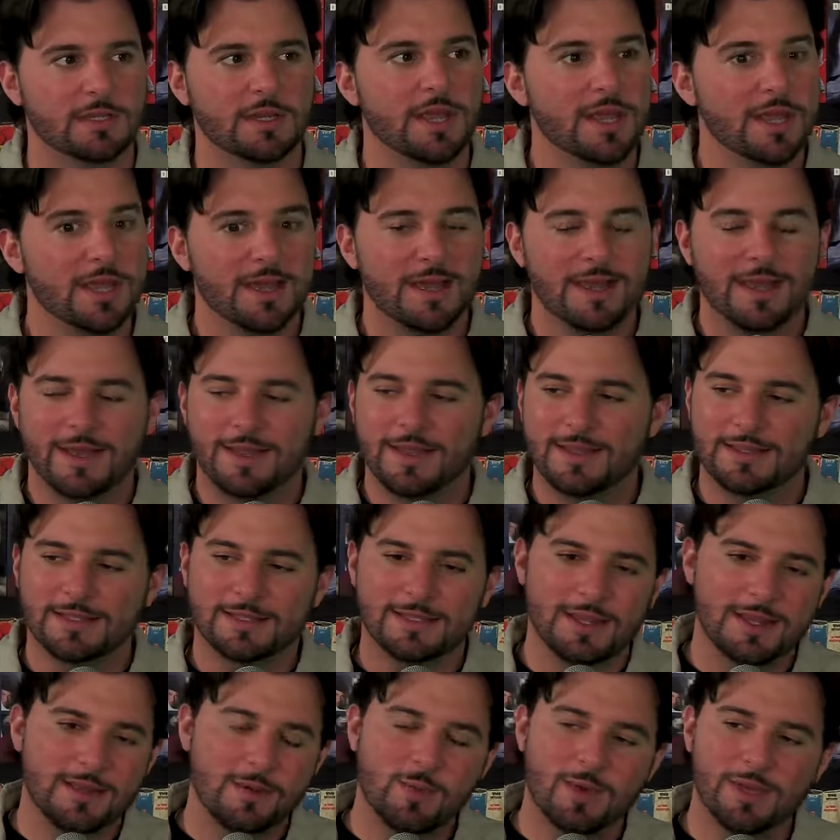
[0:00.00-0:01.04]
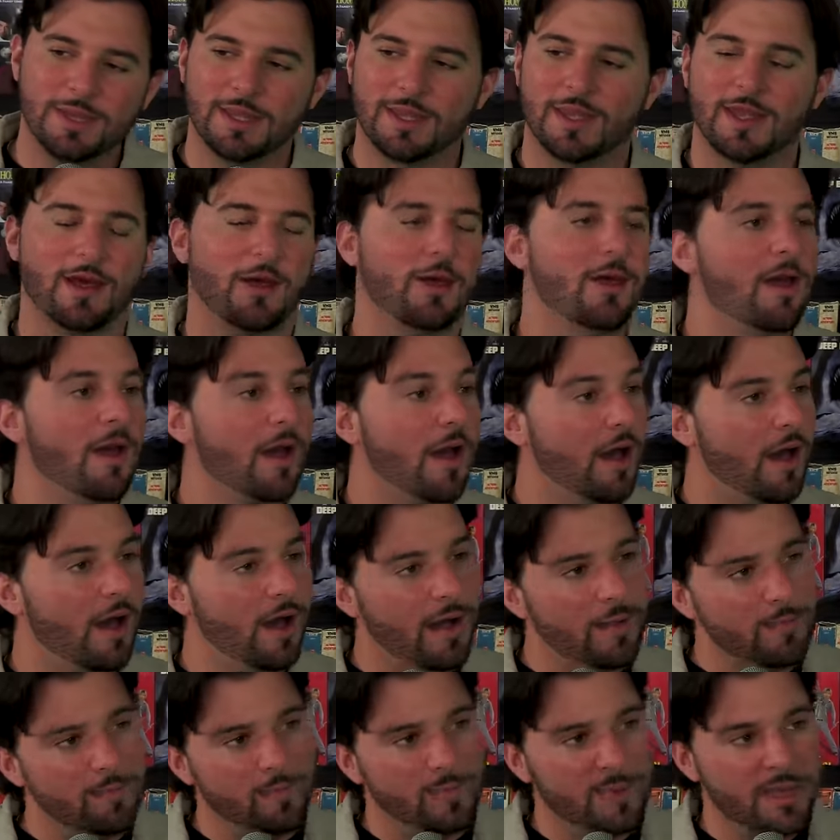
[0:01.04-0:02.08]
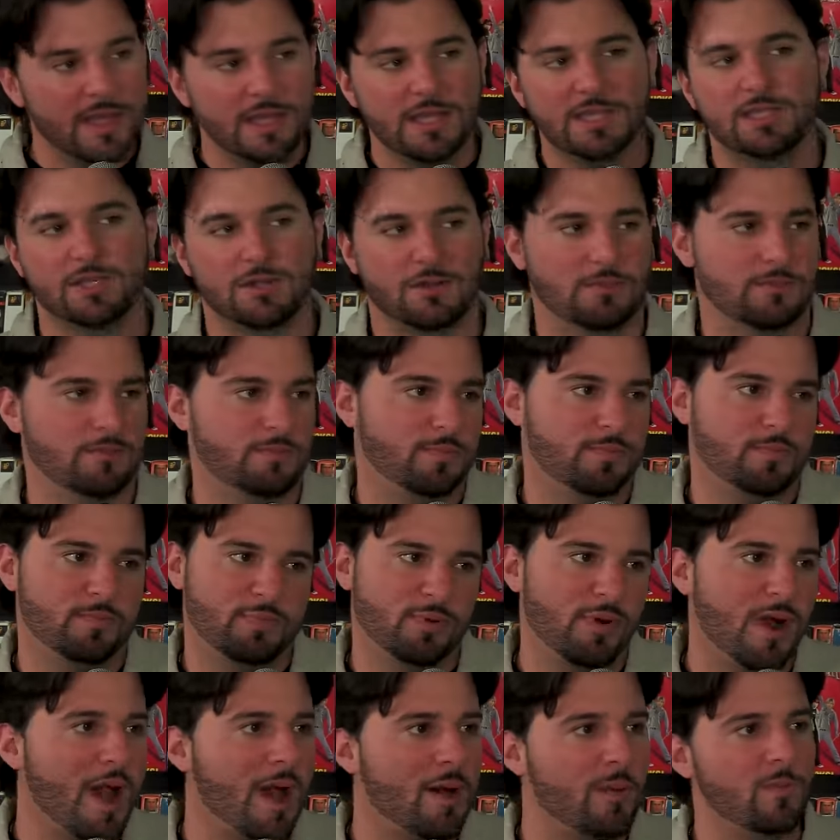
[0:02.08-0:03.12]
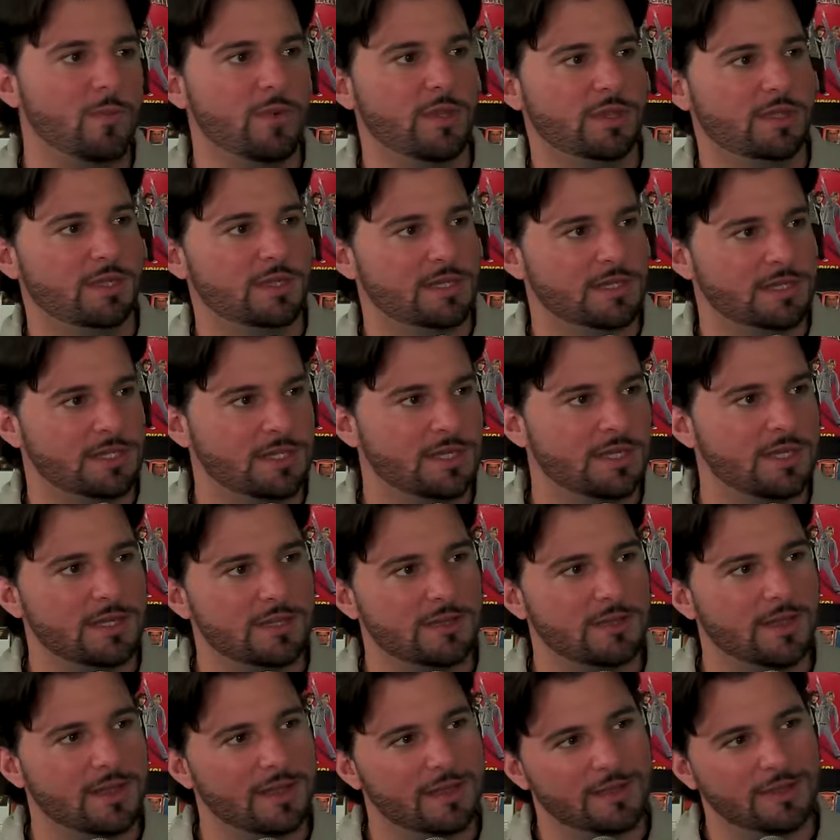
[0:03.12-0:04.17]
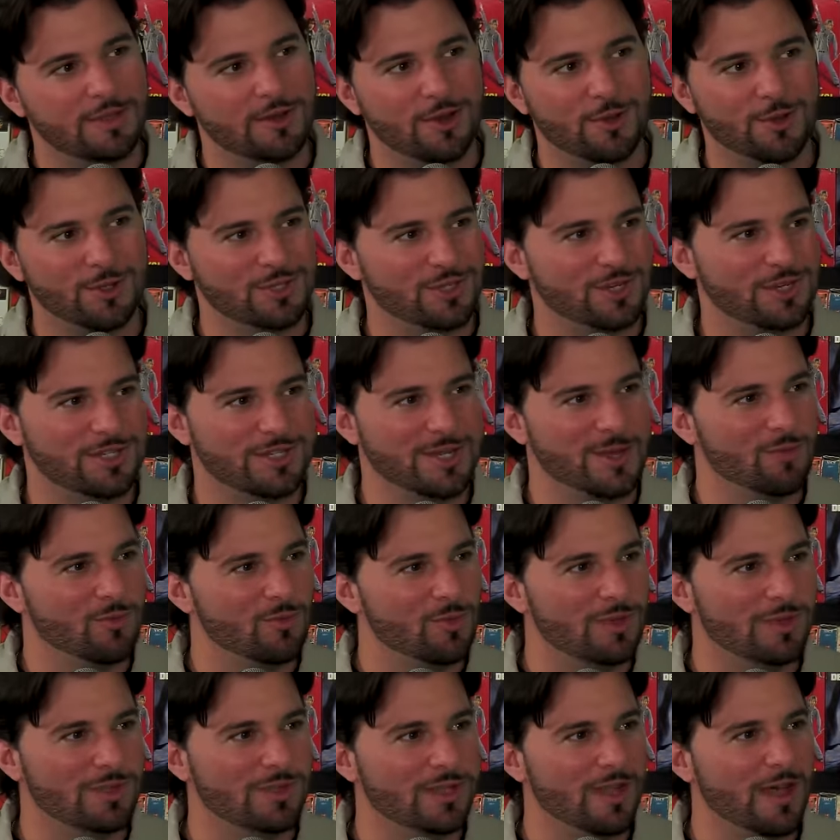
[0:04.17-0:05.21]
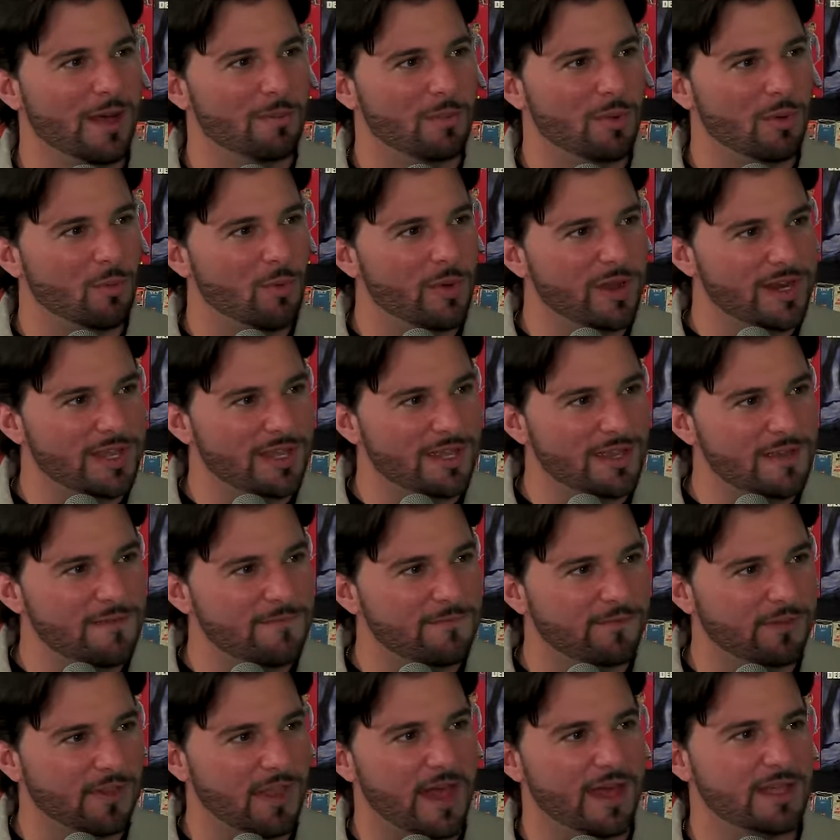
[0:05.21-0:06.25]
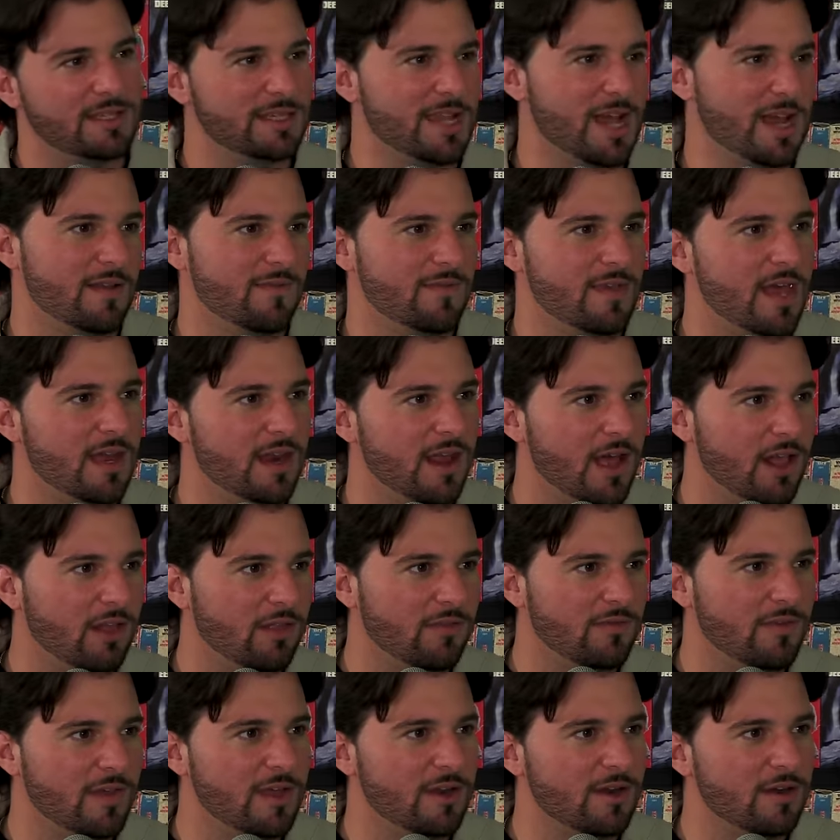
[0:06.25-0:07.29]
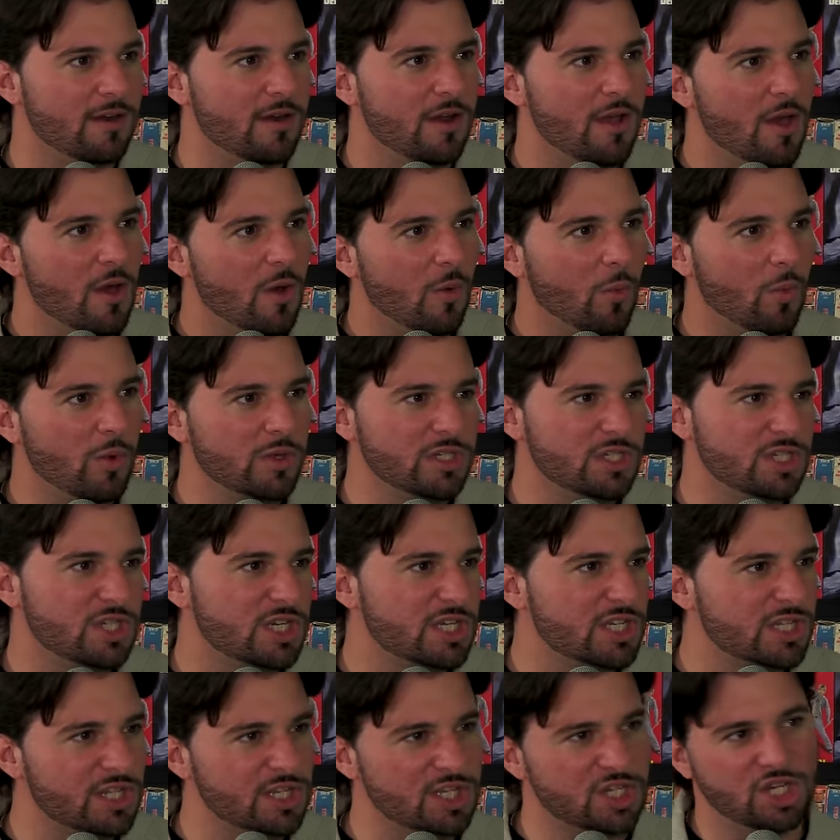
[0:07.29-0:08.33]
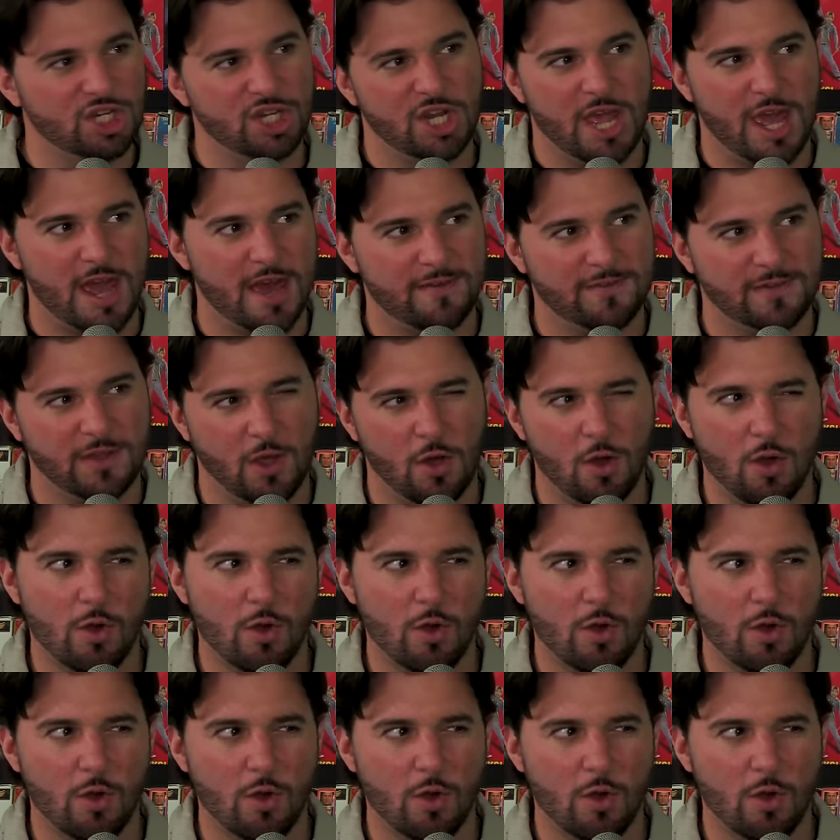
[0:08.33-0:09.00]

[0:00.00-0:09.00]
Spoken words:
And it's like, what the hell? Biggest problem with this scene that, you know, it's going to sound really dumb, but when he flies out of that elevator, was just the shaft